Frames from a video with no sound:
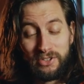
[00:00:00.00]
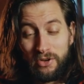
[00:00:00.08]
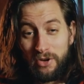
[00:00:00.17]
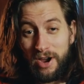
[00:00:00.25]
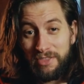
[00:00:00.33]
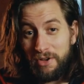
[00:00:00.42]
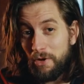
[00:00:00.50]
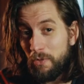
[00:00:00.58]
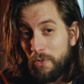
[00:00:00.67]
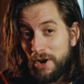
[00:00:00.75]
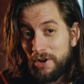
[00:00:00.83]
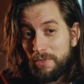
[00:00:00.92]
So I thought,
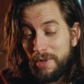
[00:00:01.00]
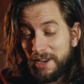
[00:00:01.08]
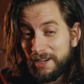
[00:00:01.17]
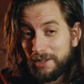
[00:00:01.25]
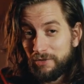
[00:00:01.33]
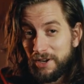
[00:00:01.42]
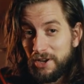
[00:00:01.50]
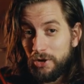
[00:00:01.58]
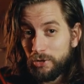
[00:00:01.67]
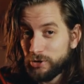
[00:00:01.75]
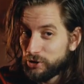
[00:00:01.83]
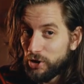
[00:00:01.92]
why not make a little
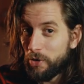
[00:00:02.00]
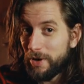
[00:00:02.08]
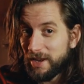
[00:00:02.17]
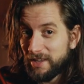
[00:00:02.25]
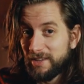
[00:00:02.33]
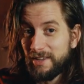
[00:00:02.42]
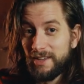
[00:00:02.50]
video showing